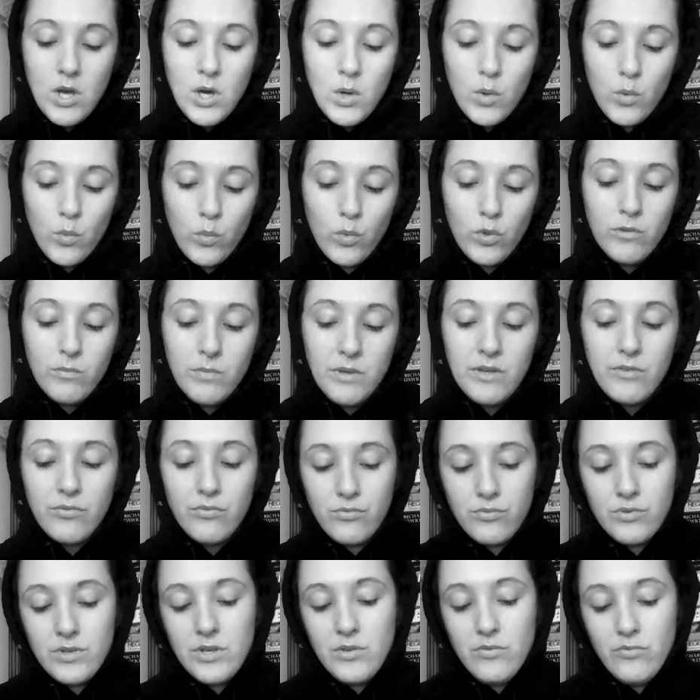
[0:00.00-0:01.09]
would be
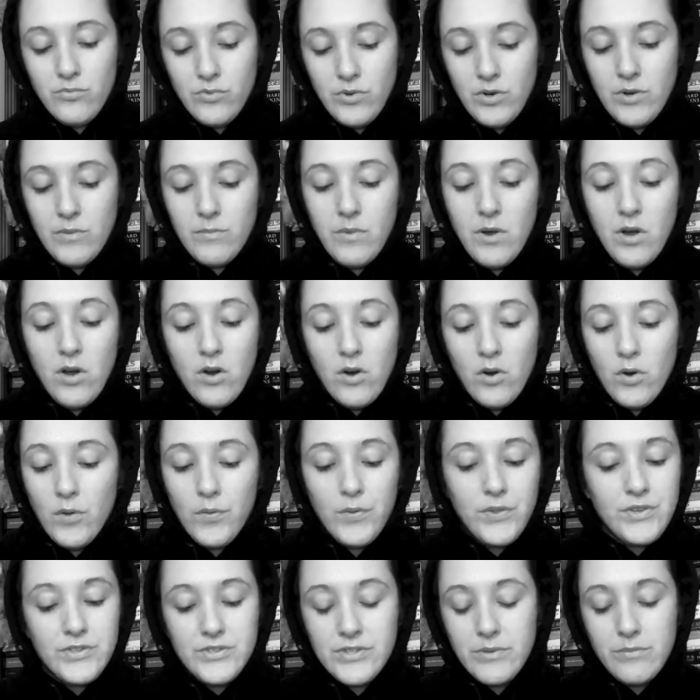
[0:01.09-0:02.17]
free from all
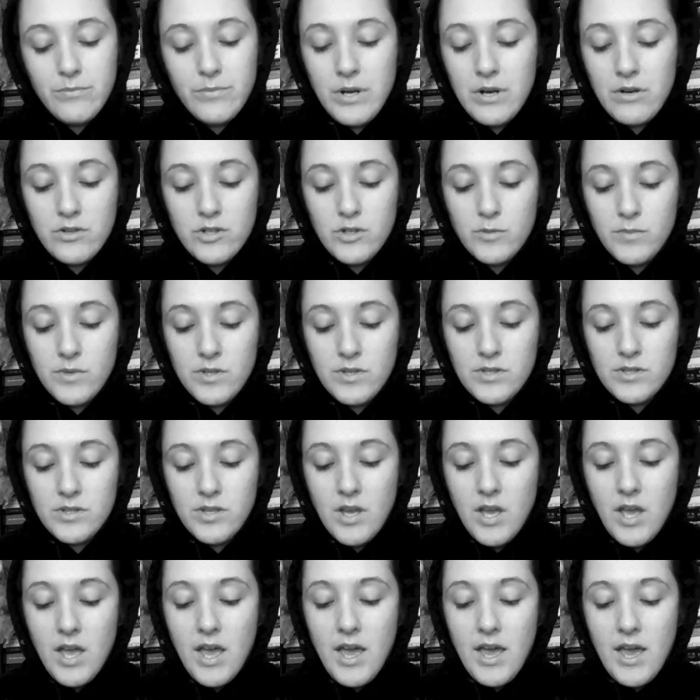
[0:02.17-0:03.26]
these embarrassments
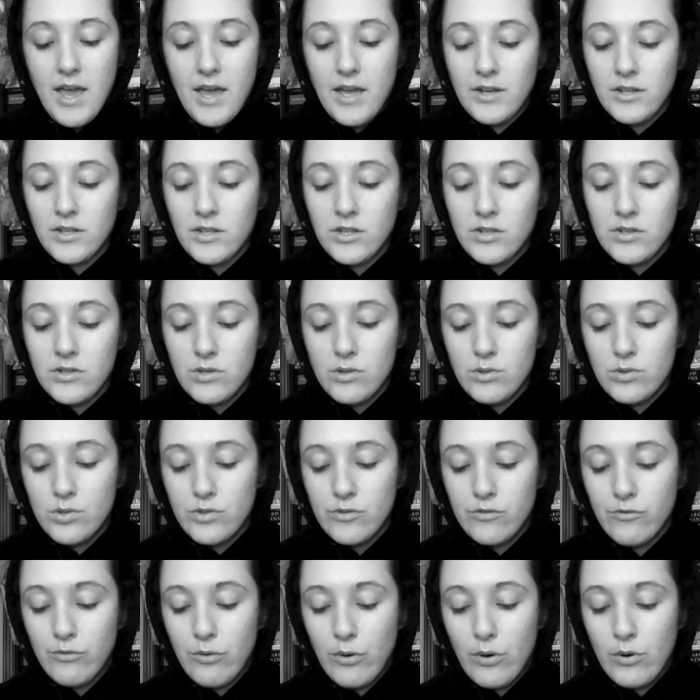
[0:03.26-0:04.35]
and conduce
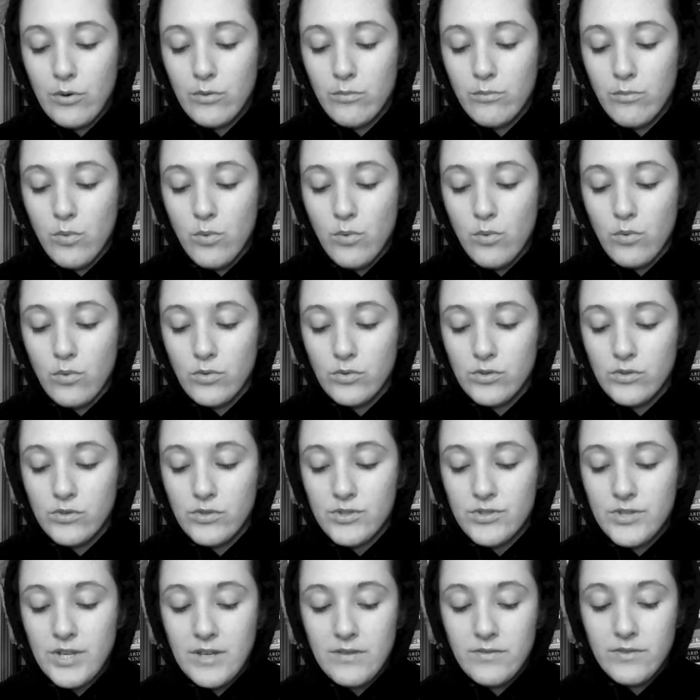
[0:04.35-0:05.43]
far more to the
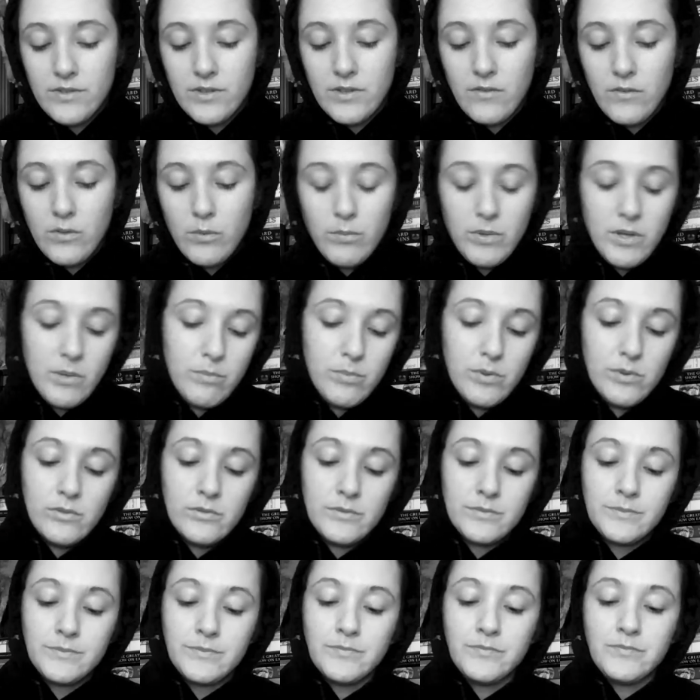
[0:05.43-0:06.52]
safety of the people.
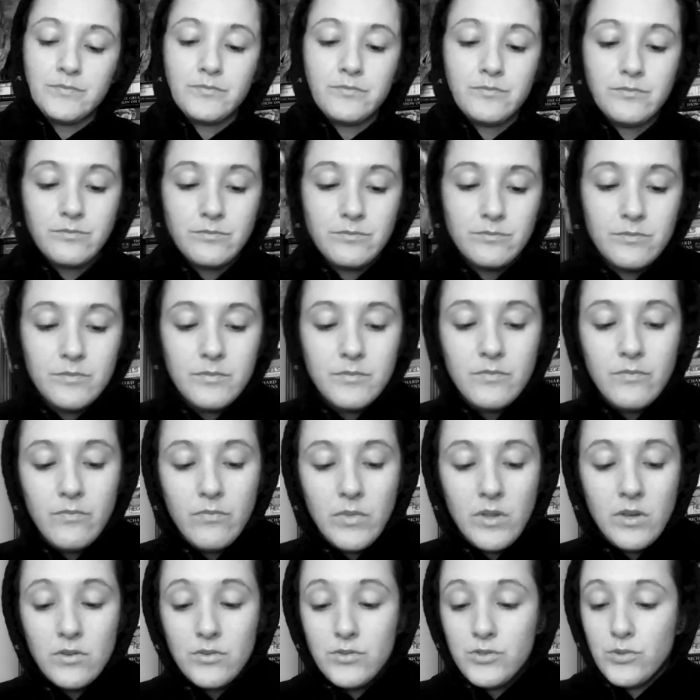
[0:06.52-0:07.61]

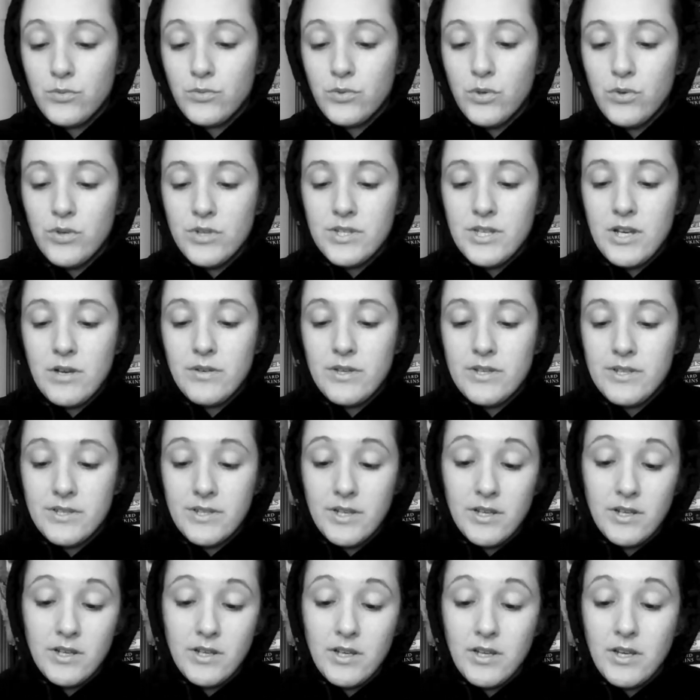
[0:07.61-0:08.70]
So notice how he
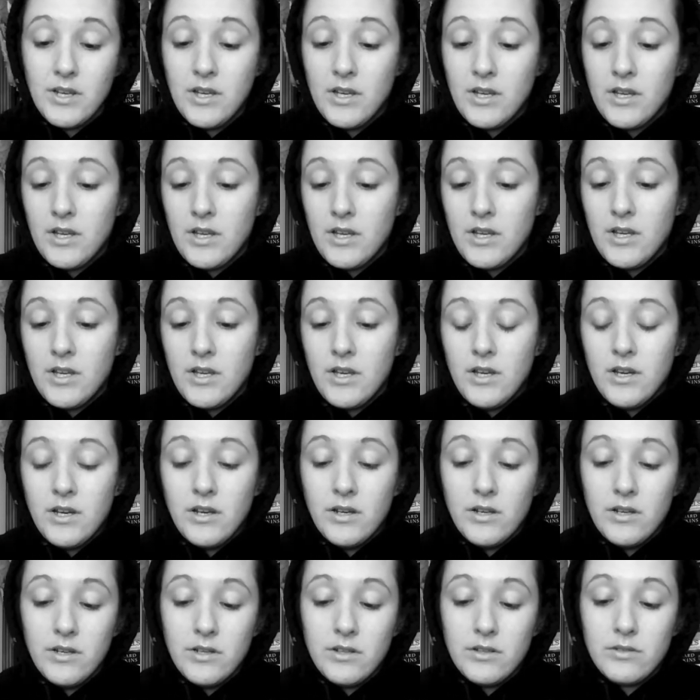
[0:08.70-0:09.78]
said,
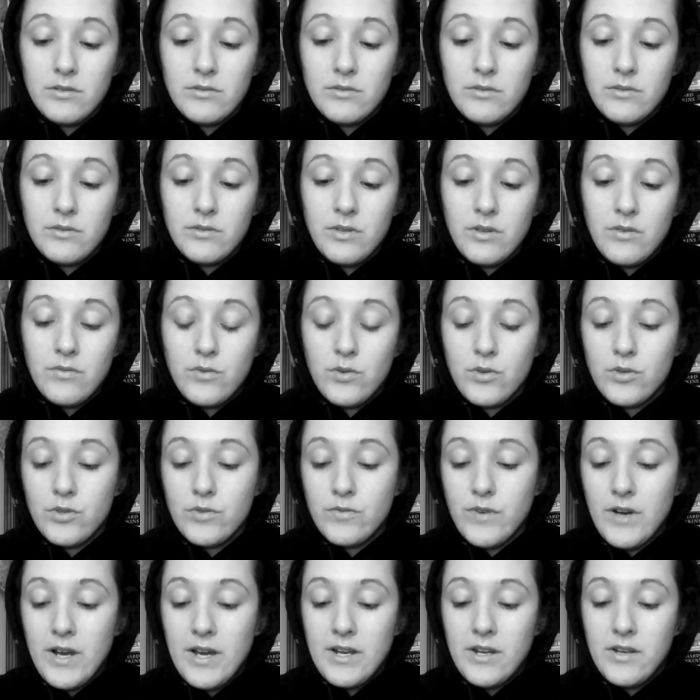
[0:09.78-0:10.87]
uh, if you're
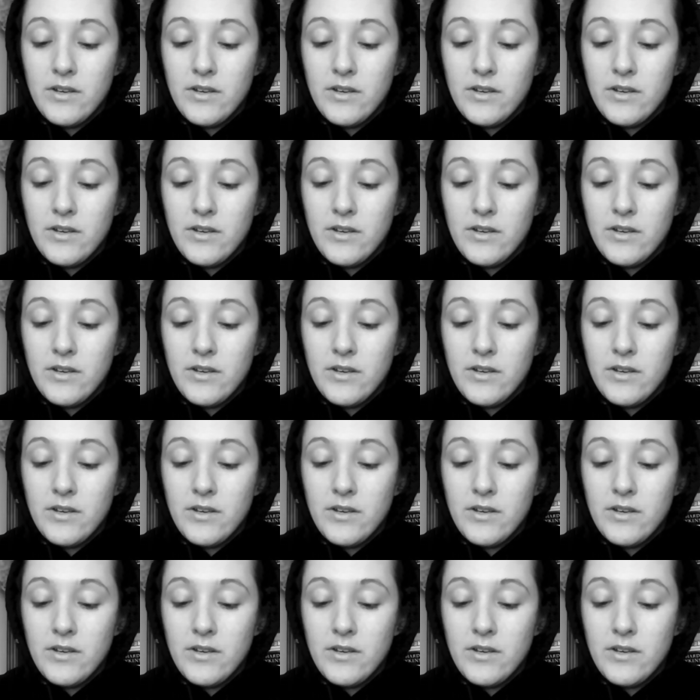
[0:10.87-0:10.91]
divided